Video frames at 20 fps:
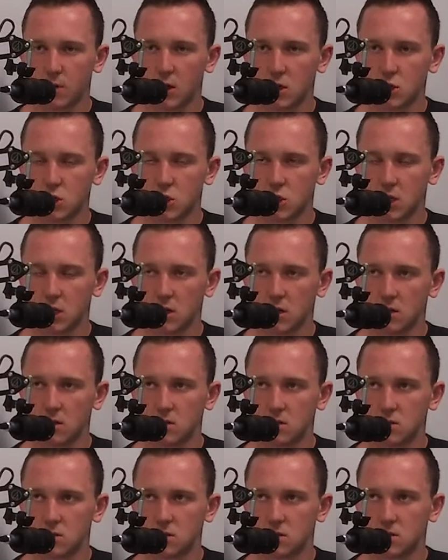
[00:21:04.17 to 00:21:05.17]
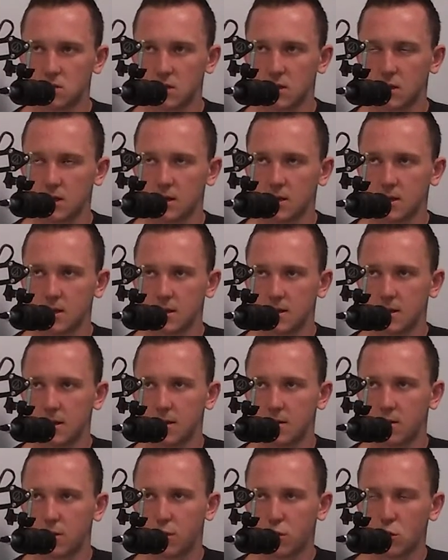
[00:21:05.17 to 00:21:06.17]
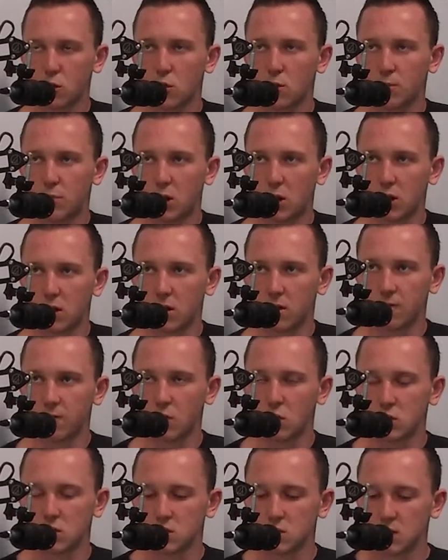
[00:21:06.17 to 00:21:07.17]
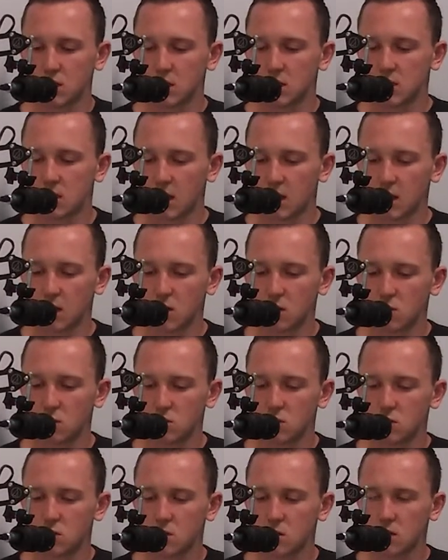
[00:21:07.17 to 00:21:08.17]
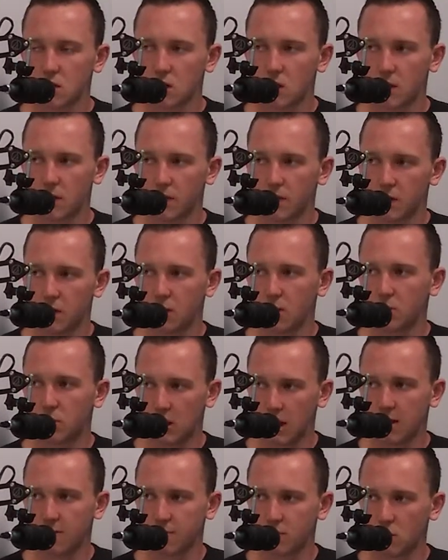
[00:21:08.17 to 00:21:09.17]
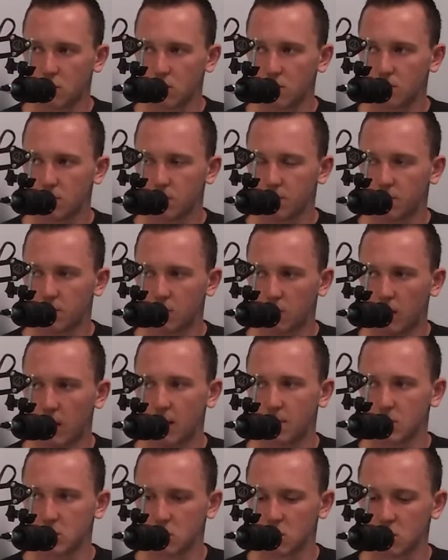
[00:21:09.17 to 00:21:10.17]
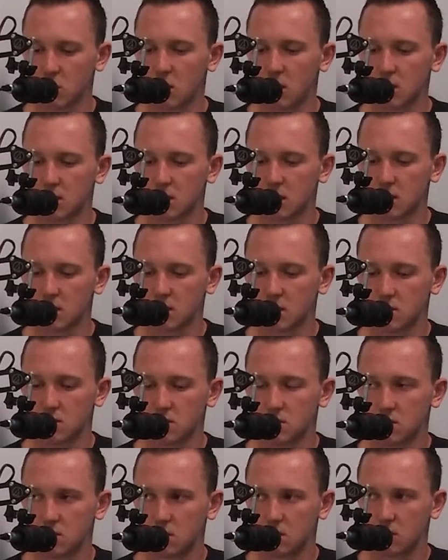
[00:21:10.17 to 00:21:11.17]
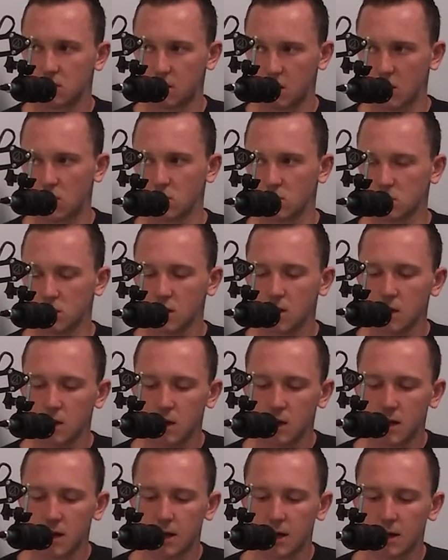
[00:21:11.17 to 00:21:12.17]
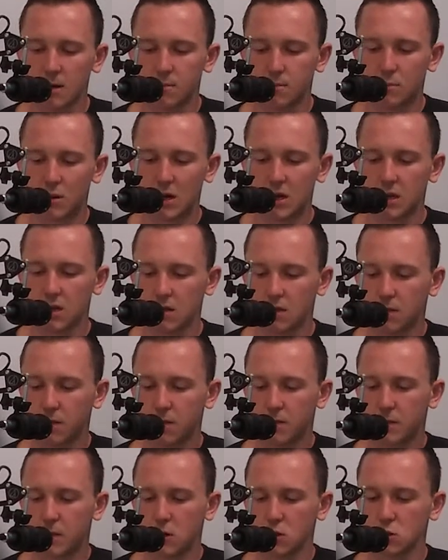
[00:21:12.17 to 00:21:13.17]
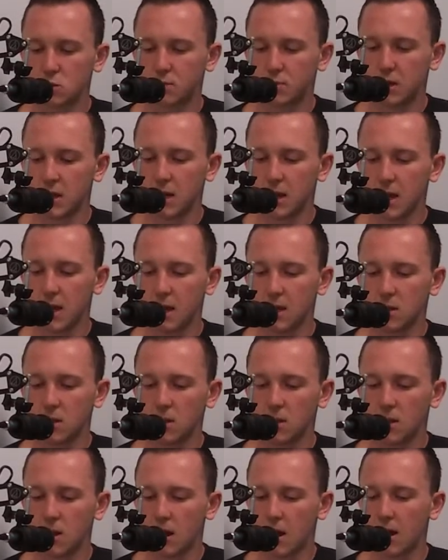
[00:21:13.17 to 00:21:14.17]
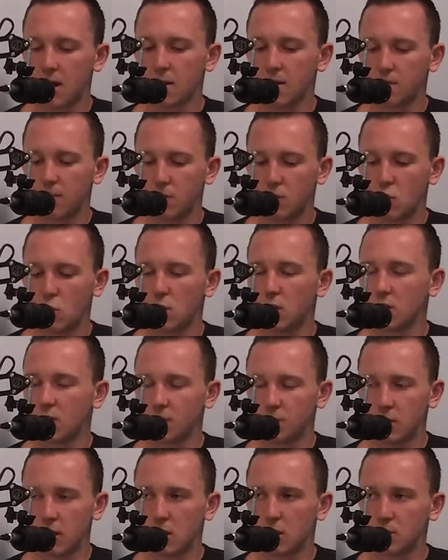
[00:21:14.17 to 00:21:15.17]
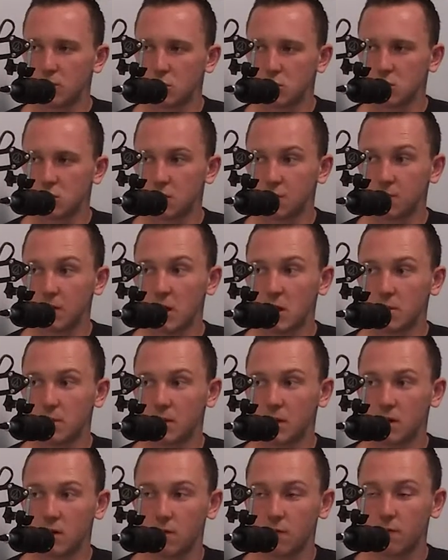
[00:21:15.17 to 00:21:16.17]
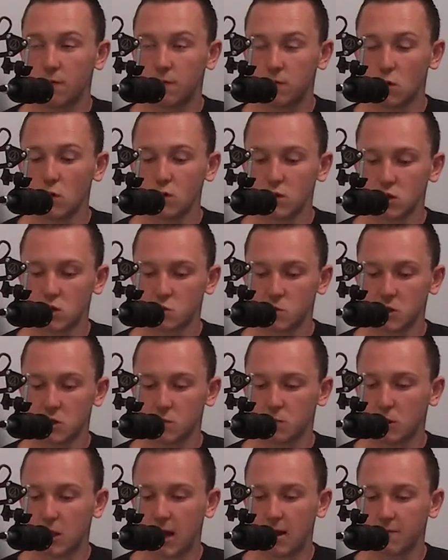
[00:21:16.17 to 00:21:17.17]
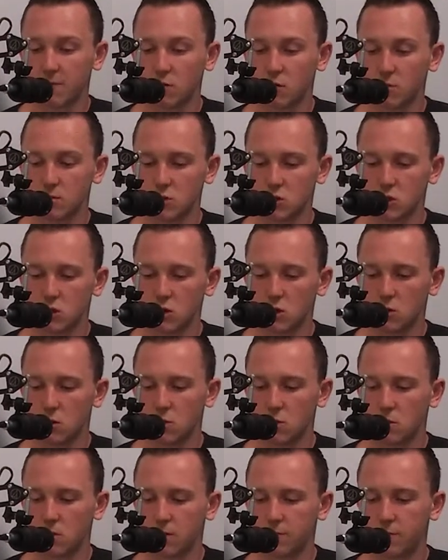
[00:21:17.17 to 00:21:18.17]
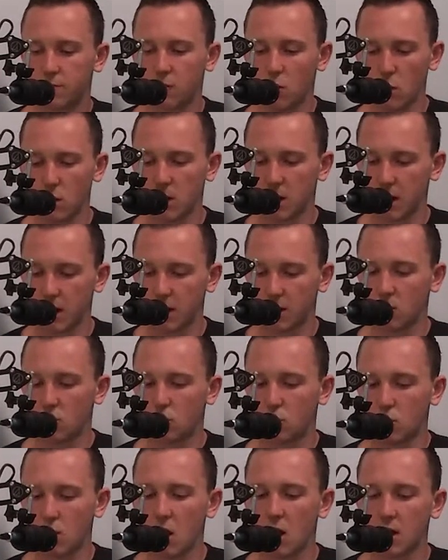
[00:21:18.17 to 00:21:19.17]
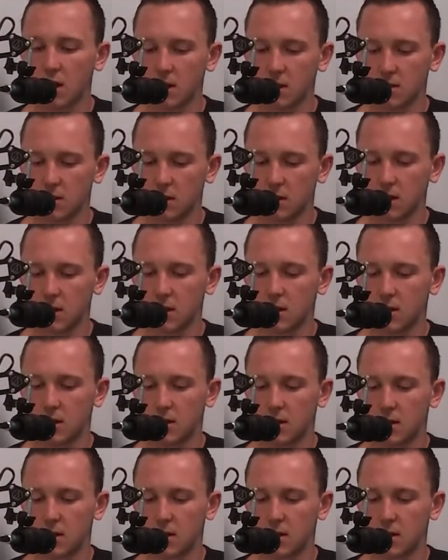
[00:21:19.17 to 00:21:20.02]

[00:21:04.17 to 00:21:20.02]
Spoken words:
much is third party versus Nintendo's on their platform, how much of the content is theirs. But there's been a lot more developers developing for the Switch platform. So Fortnite, Rocket League,